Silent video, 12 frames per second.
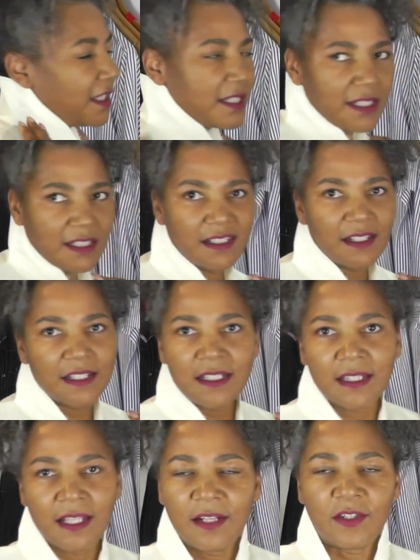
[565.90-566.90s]
this isn't
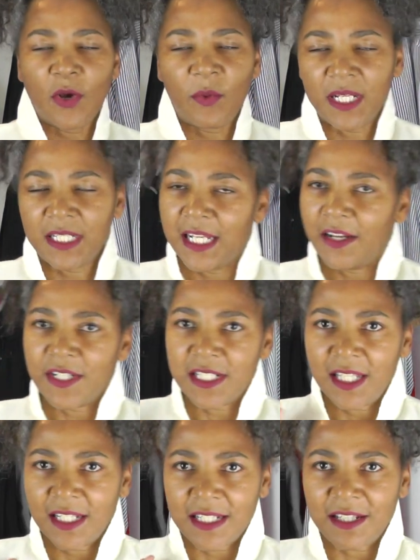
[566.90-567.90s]
nowhere near as
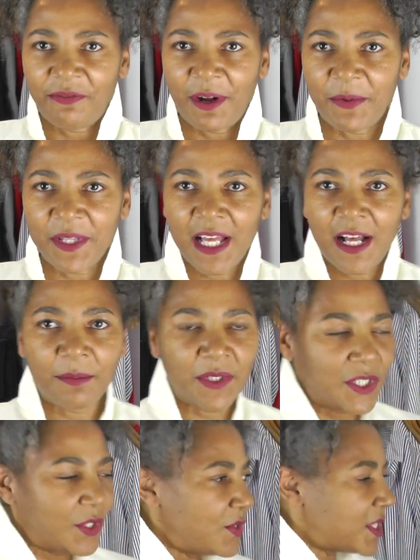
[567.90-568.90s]
thick as the fabric that I'll be
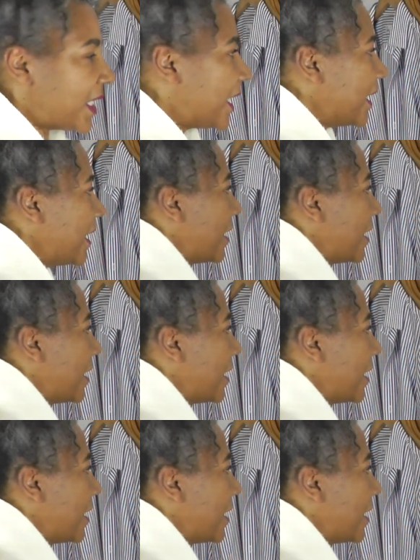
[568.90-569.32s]
using,